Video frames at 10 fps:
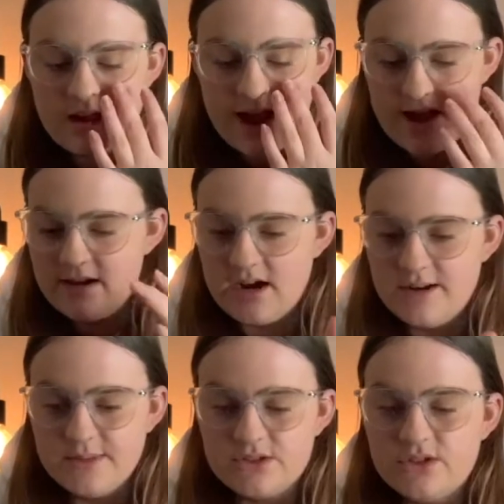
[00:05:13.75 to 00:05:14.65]
and I'm
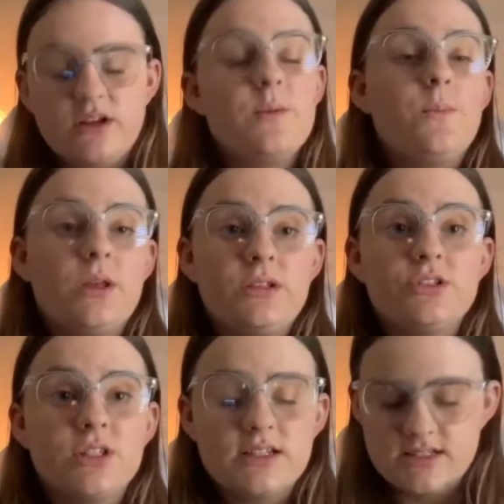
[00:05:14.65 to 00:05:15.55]
literally going to binge
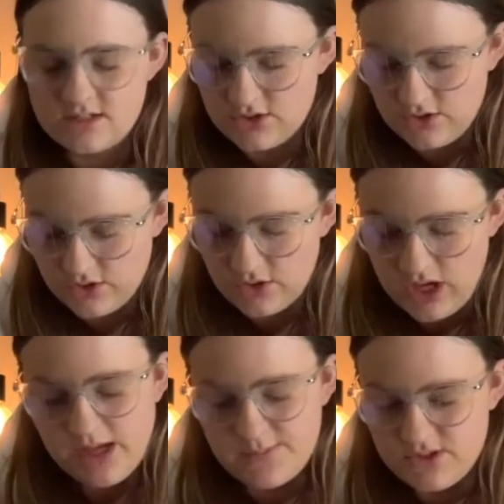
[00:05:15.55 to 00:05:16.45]
listen to her
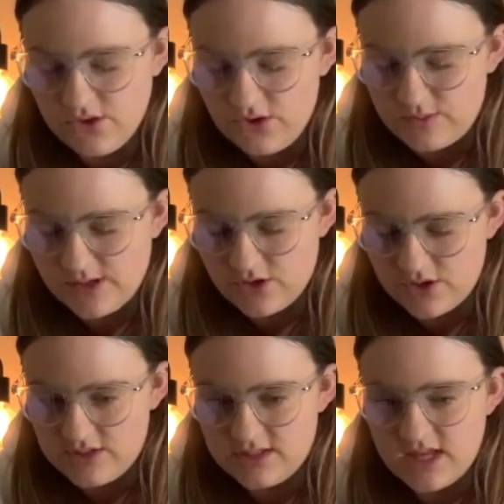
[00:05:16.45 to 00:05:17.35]
episode
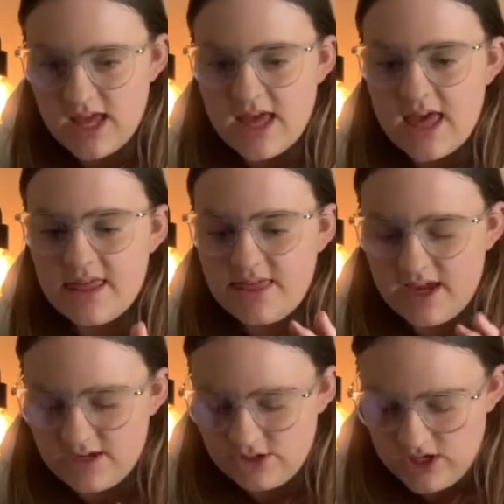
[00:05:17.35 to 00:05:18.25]
because
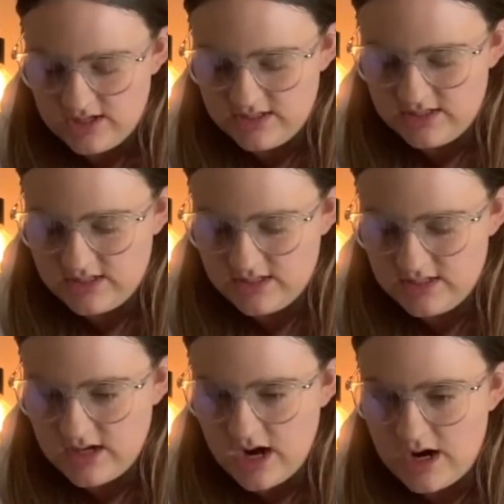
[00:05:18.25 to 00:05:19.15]
they just
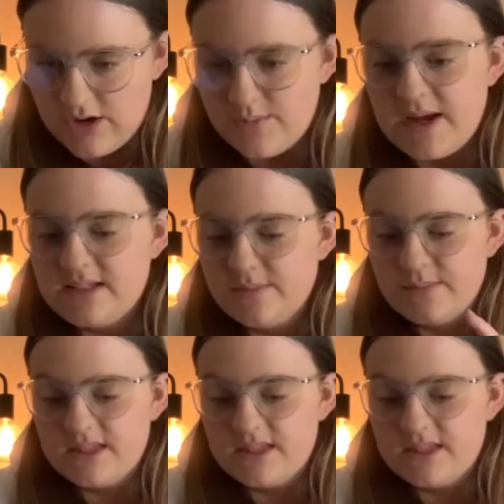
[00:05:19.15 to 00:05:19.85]
are amazing.